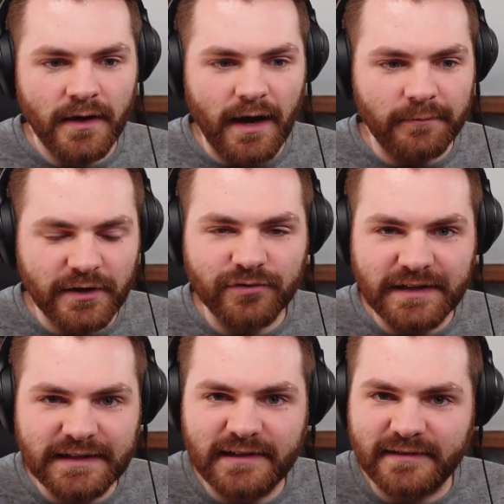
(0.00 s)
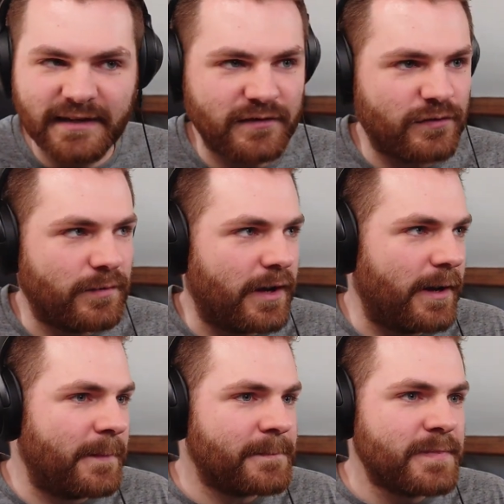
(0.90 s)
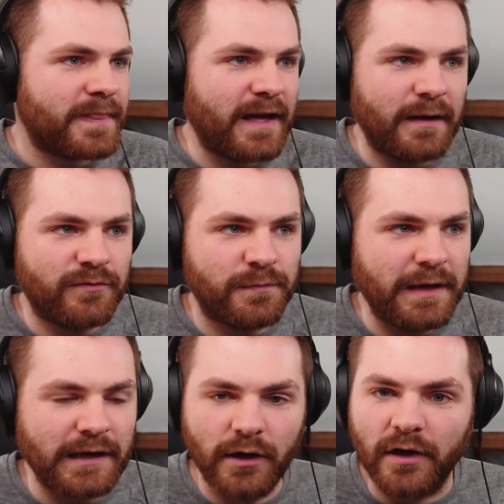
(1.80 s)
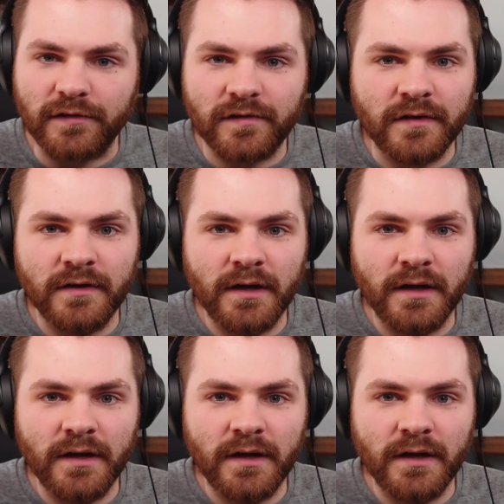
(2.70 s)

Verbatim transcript: I'm literally listening to her and I'm just being lost.